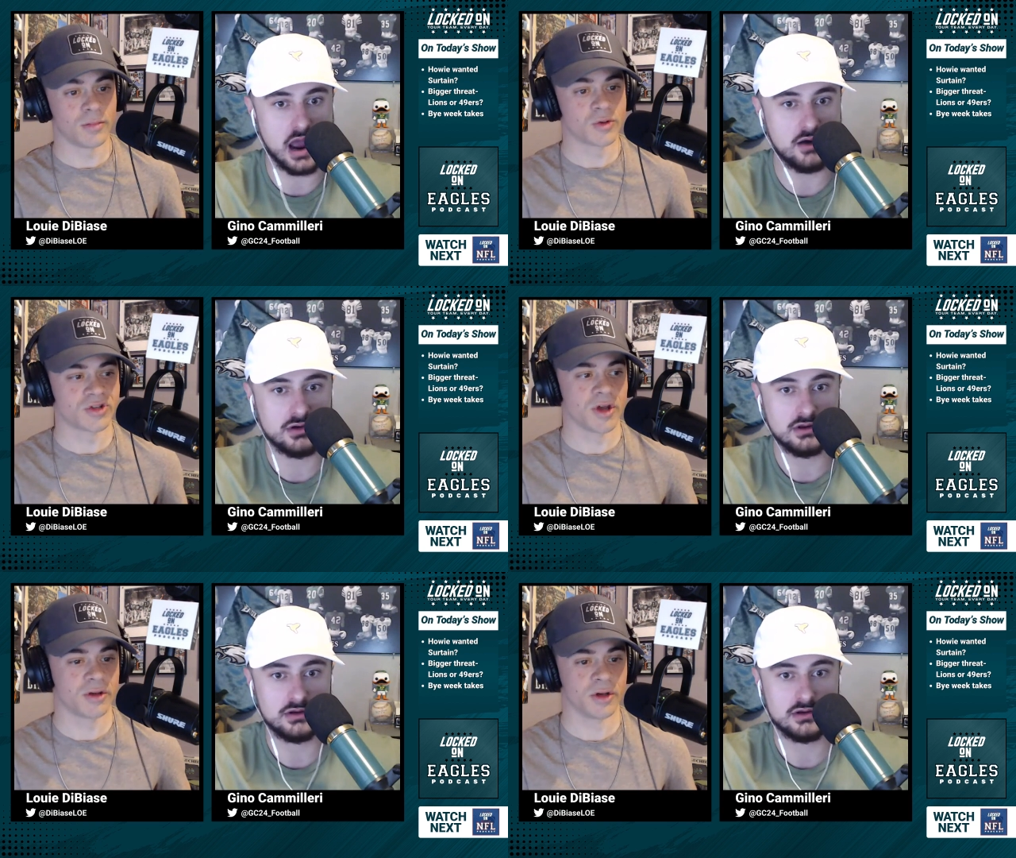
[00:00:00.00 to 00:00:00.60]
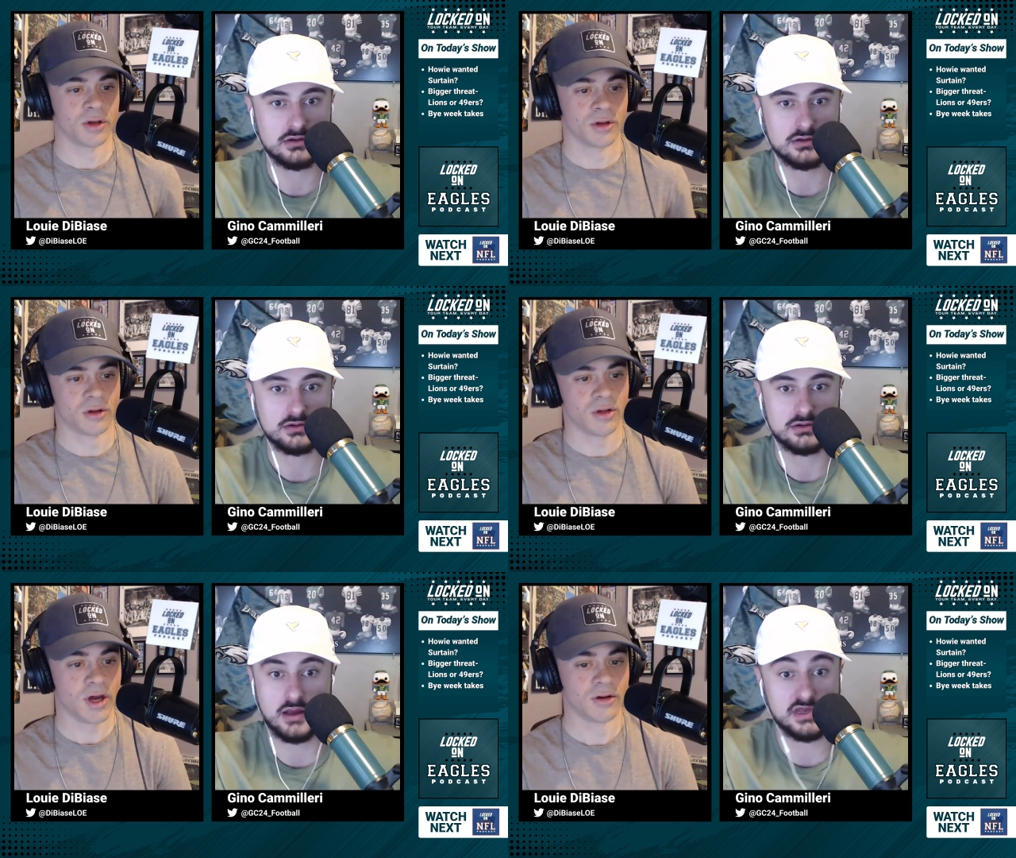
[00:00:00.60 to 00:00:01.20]
Speaker 1: now. Most likely.
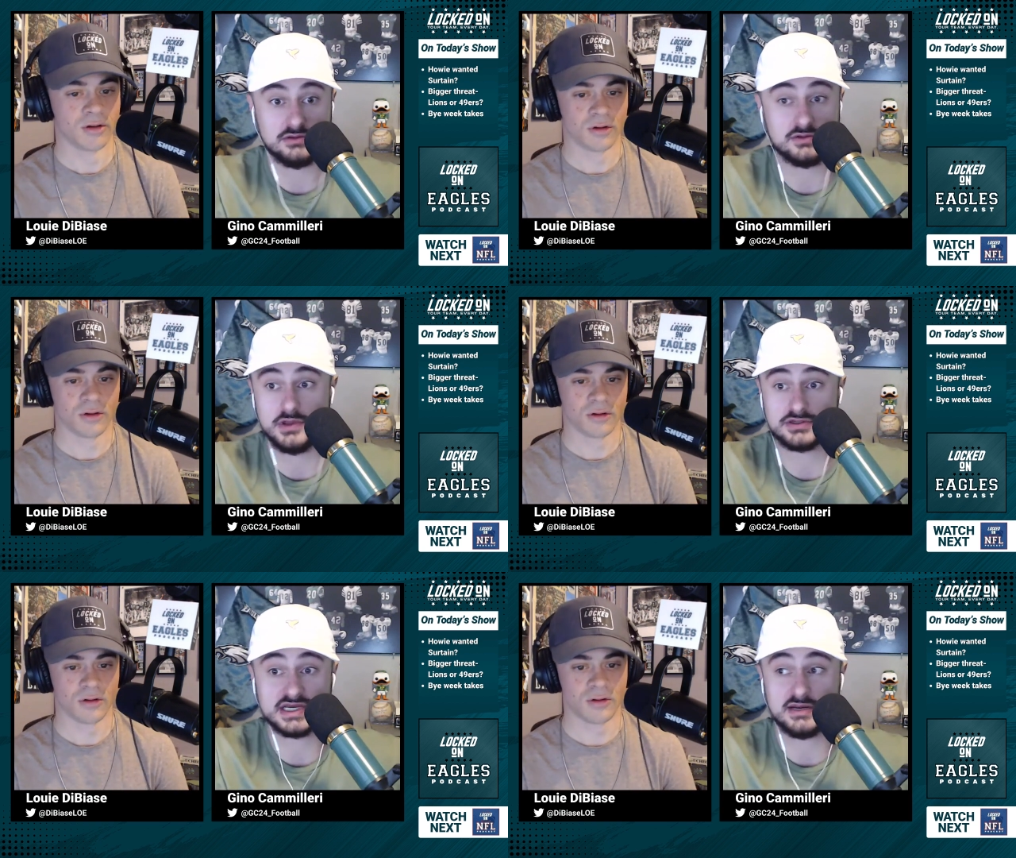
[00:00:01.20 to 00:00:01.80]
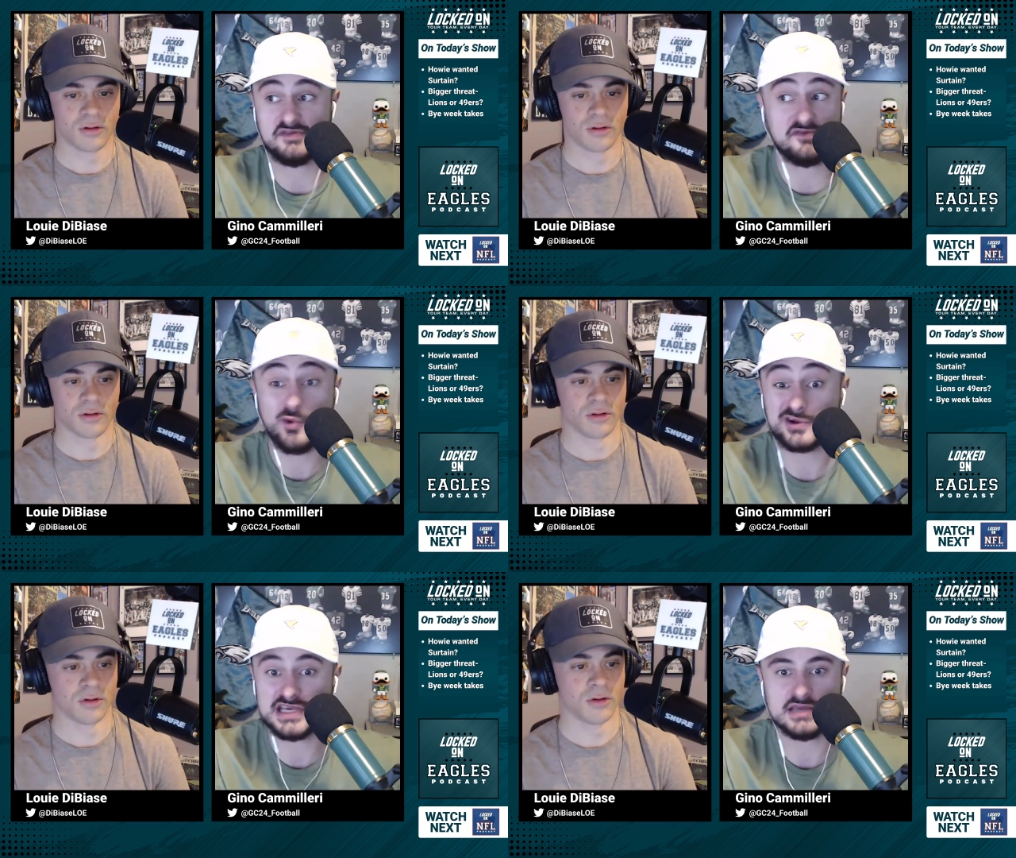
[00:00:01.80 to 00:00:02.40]
Yeah. I mean, there's going to be
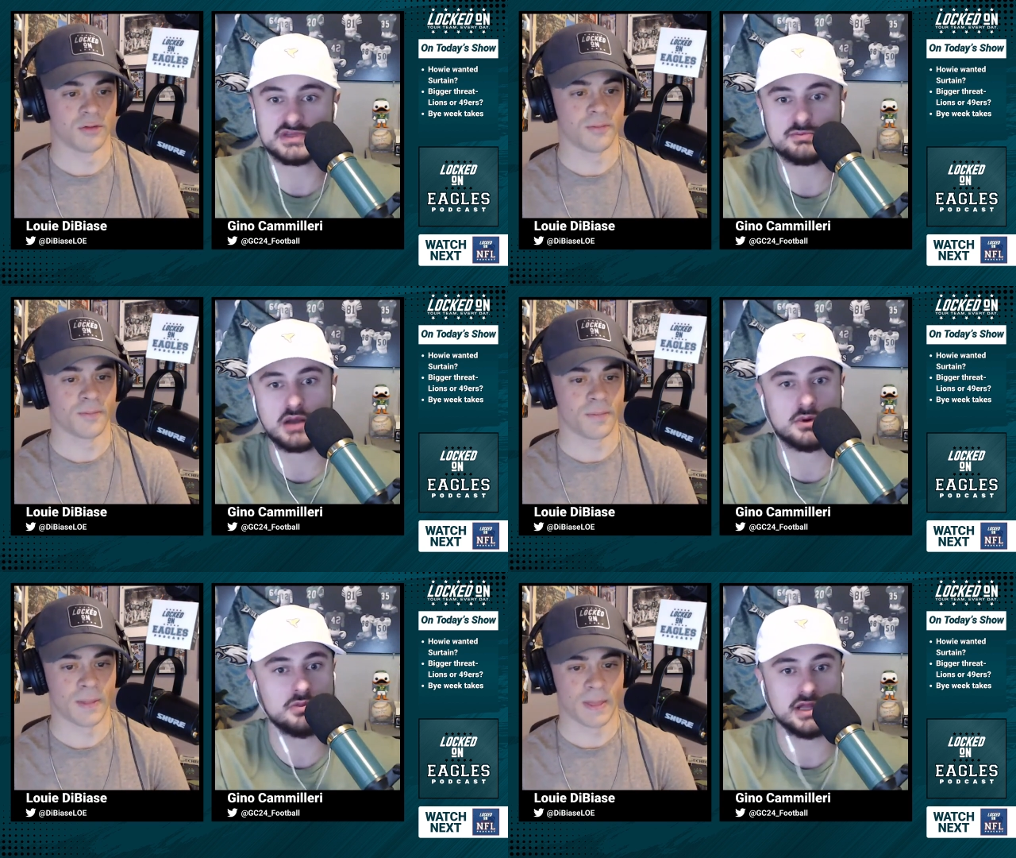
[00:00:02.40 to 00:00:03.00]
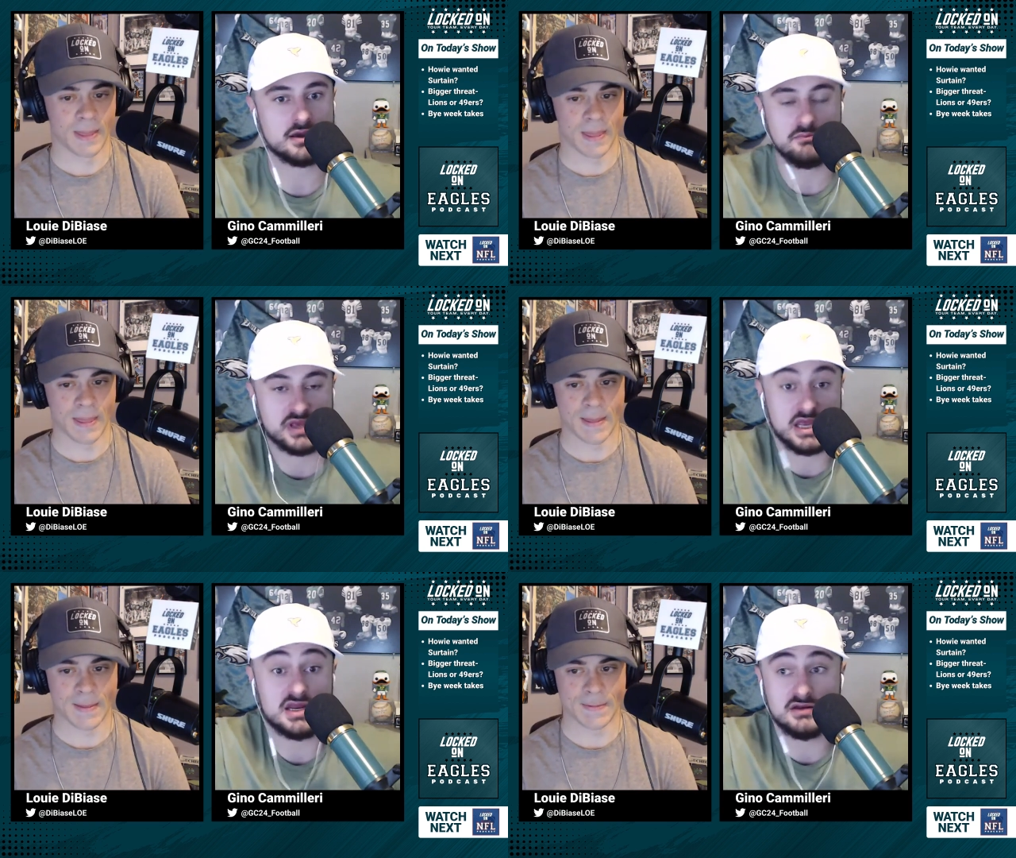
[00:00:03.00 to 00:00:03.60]
four teams probably
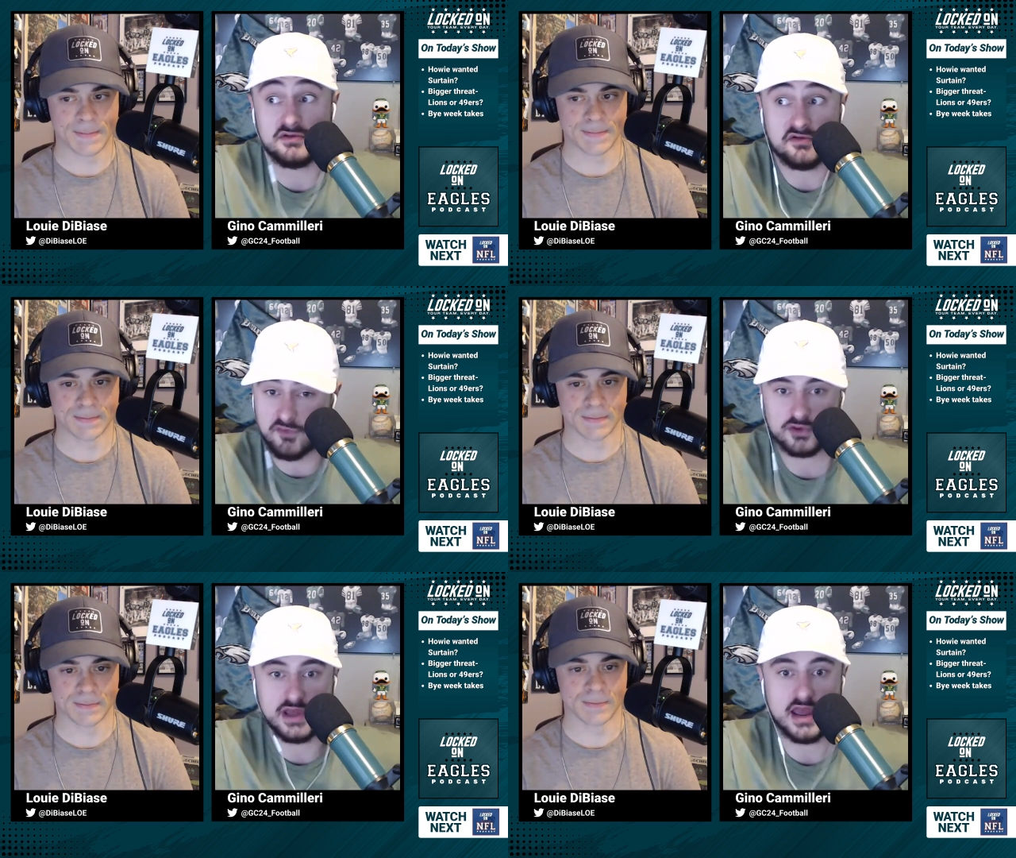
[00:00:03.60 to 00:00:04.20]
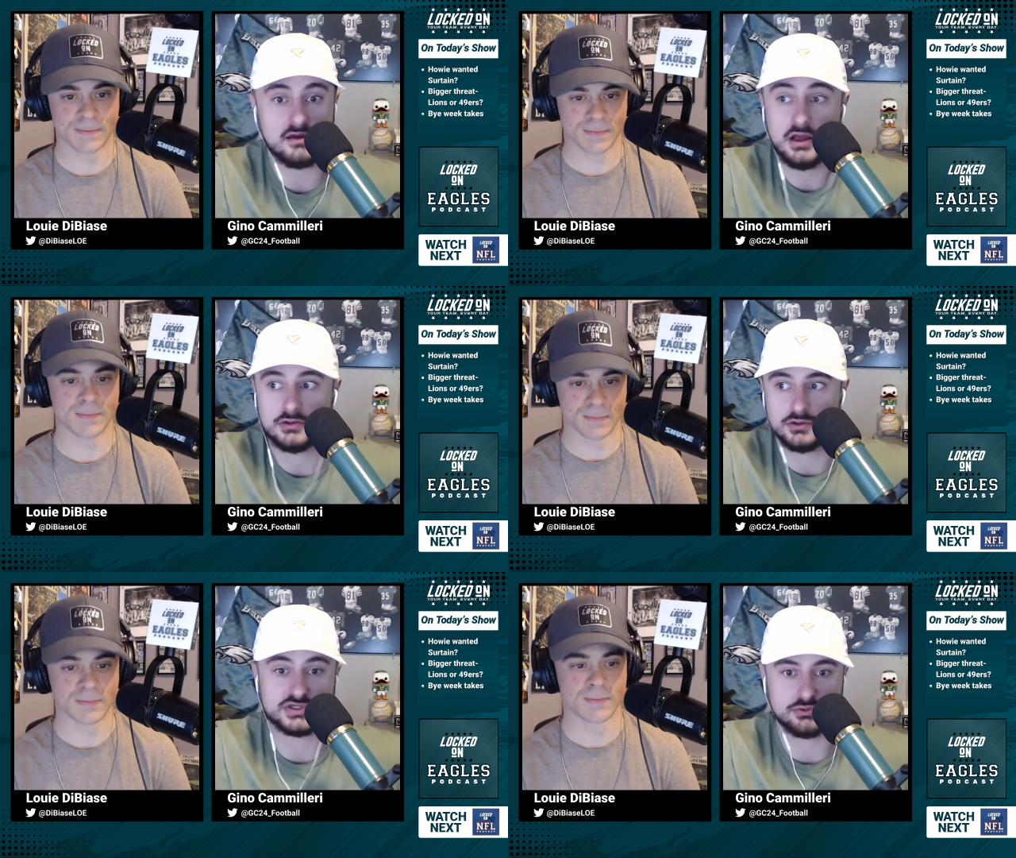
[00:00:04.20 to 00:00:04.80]
competing for that
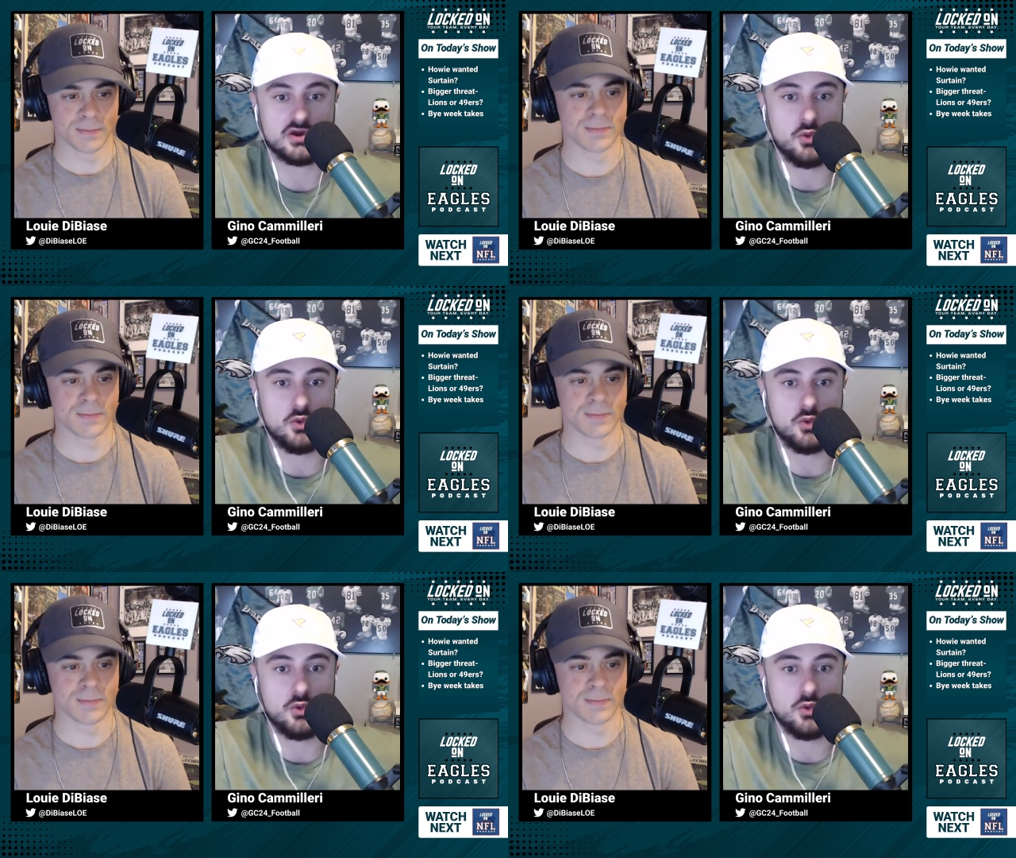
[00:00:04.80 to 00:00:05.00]
those three